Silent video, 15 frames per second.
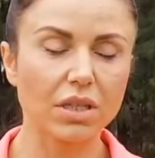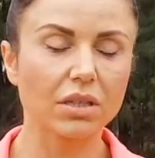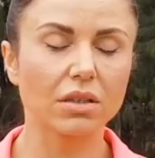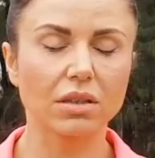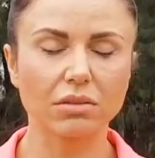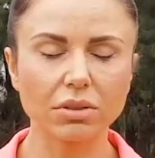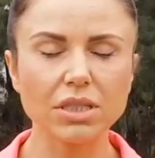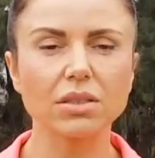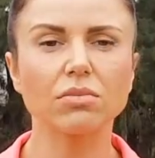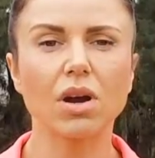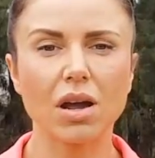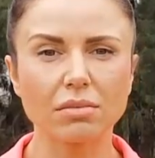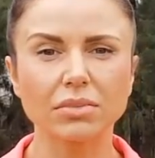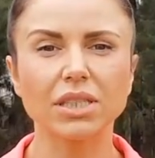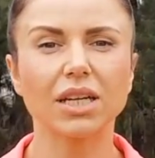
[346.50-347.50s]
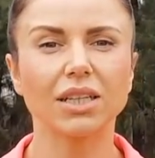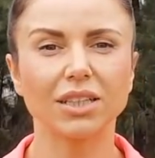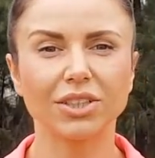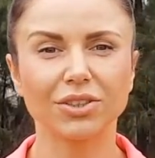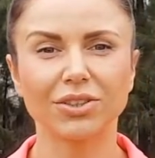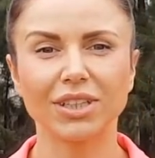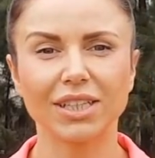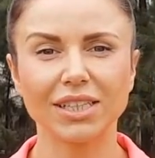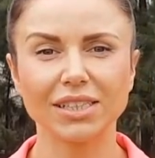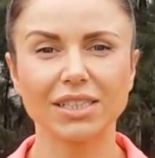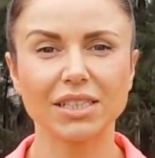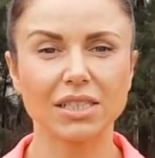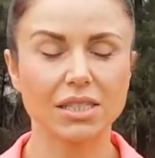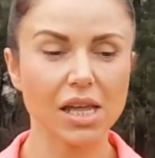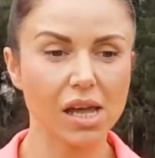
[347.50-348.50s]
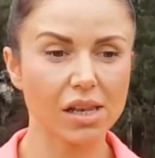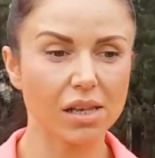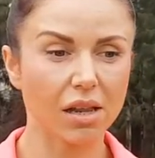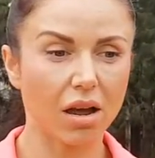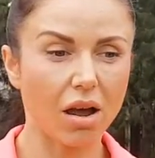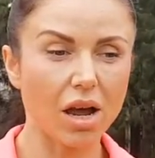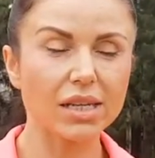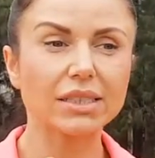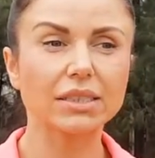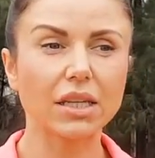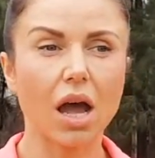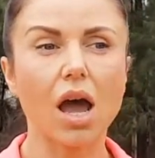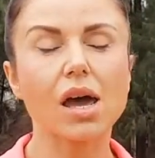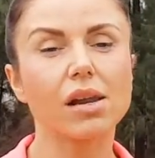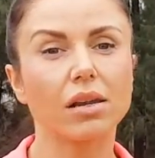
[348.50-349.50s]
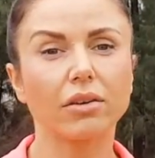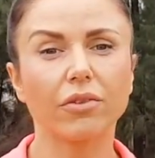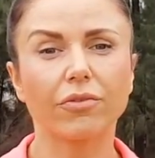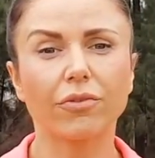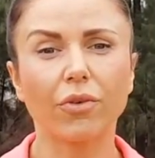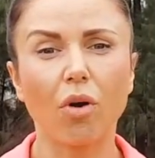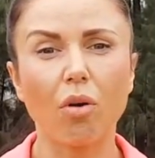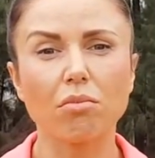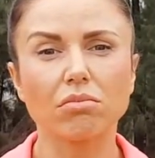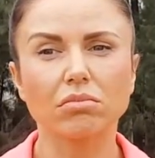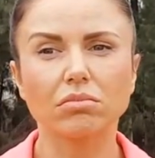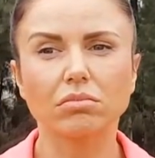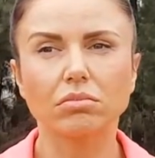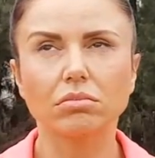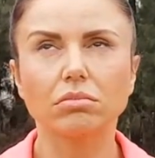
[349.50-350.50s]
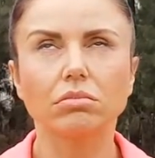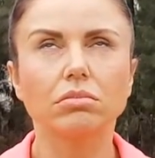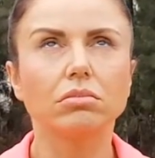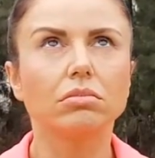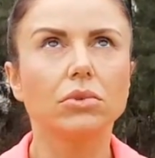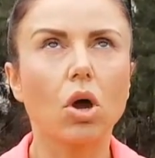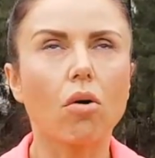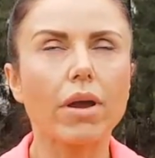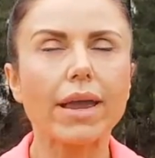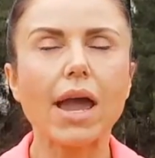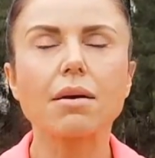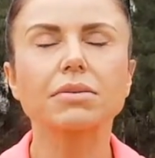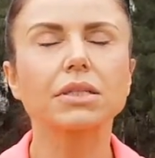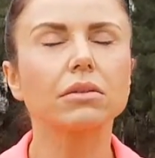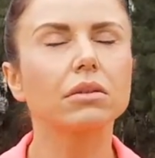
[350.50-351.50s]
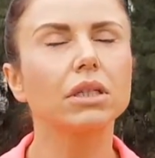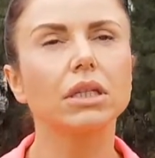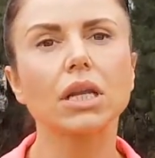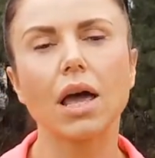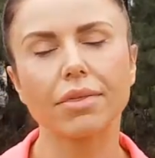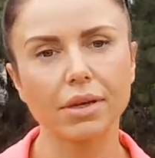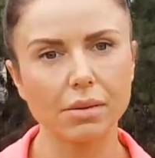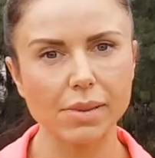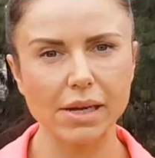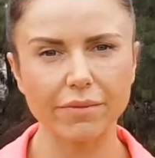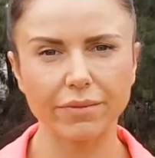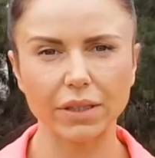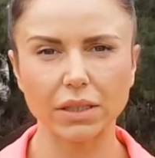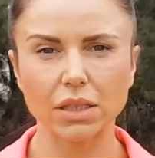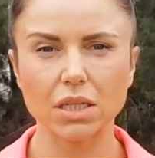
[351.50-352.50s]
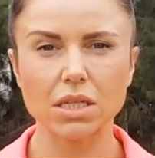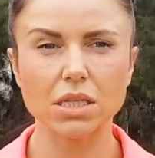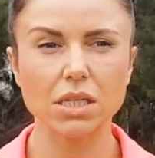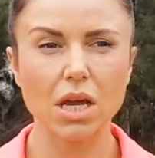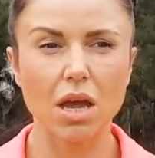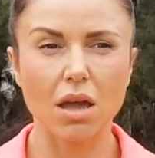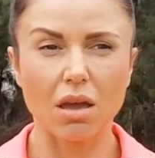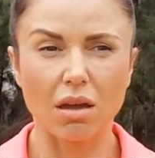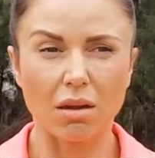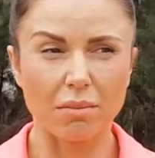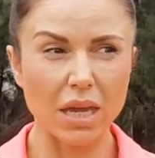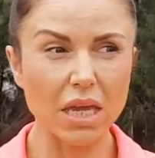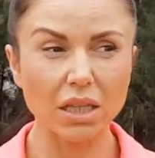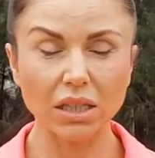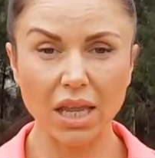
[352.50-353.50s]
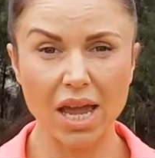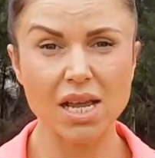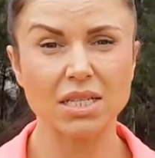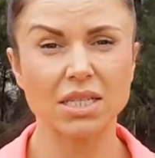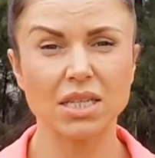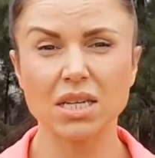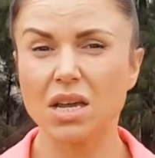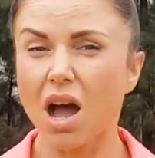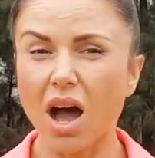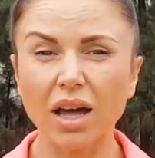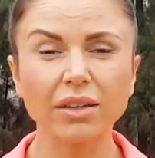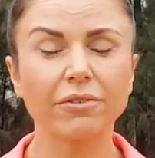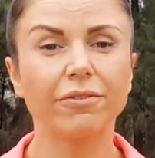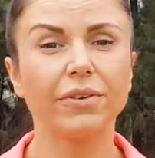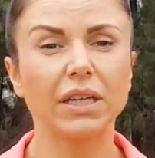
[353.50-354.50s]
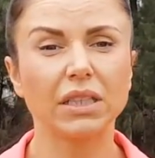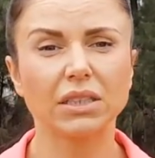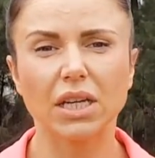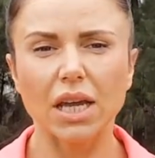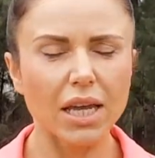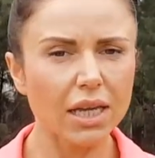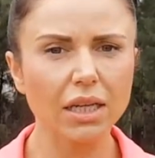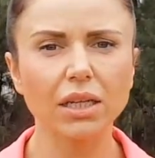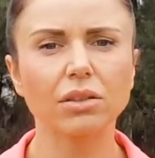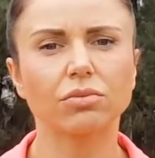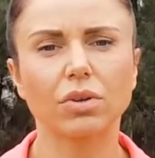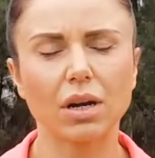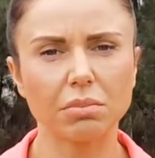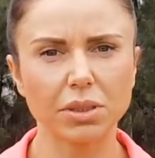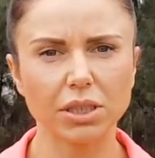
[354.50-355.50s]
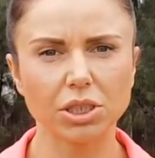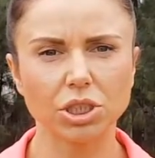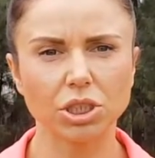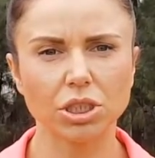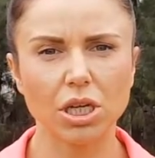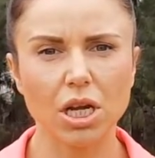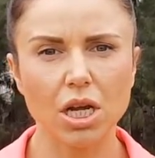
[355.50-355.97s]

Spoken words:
The reason why I'm telling you this is that I started from knowing absolutely nothing about fitness, being lazy, unfit, eating rubbish,